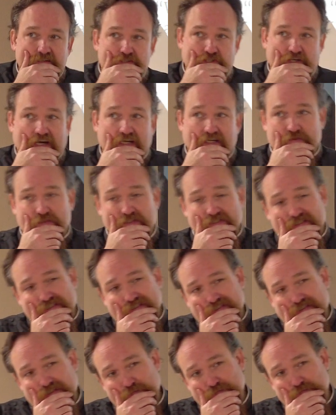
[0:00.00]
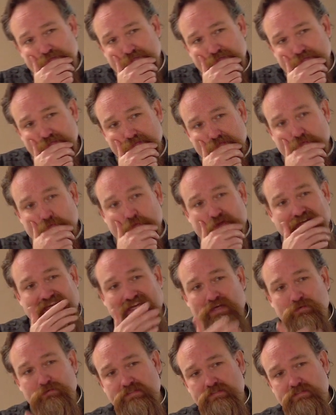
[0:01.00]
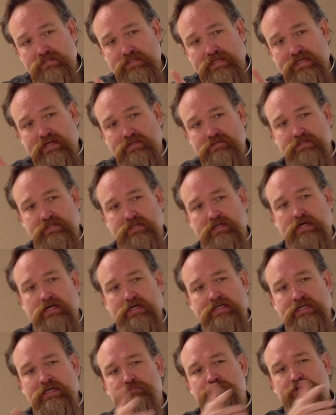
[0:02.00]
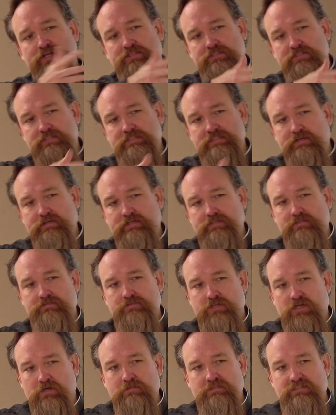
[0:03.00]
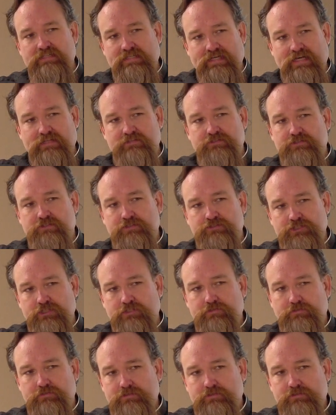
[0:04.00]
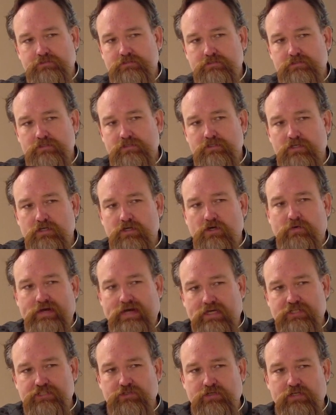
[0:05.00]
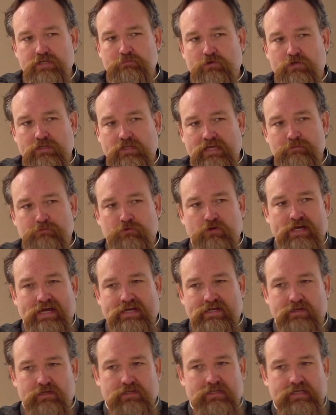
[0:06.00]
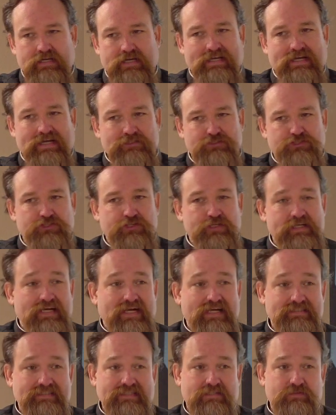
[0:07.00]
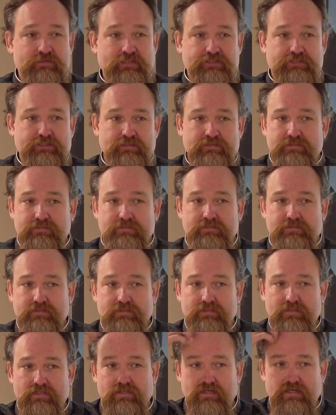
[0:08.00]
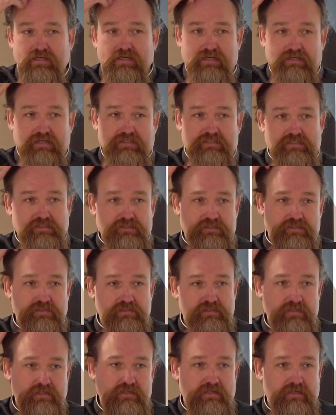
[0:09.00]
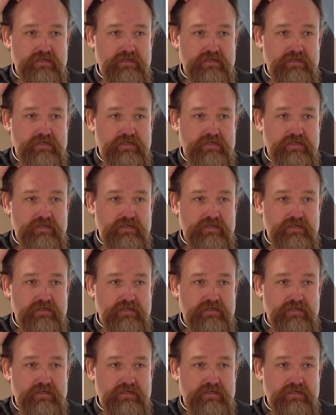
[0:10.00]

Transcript: John Chrysostom, when he was in Antioch, he preached a series of sermons against the Jews, or actually, more, more accurately, against Judaizing Christians. And this is